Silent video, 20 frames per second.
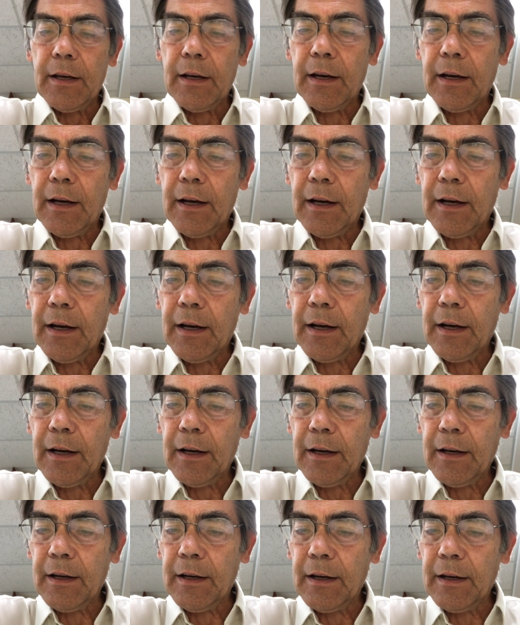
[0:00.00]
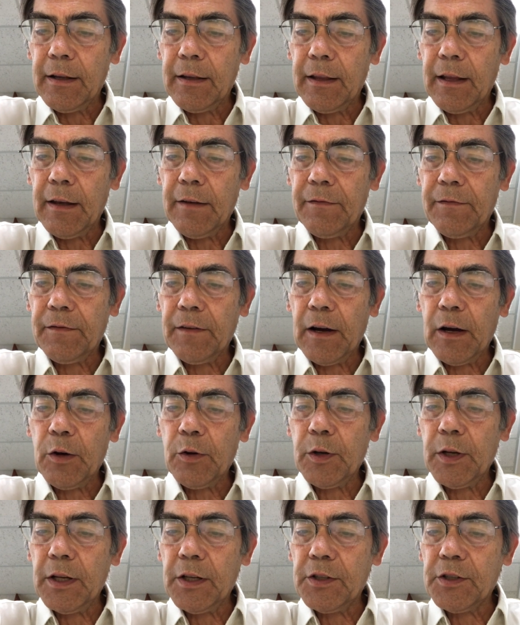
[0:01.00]
Uh, they
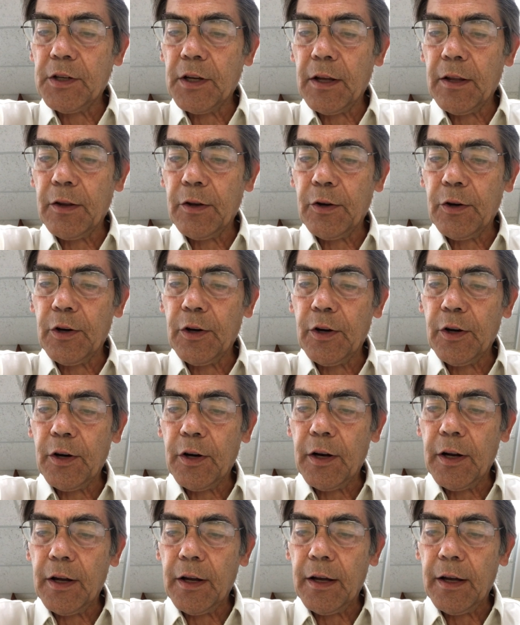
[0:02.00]
found each other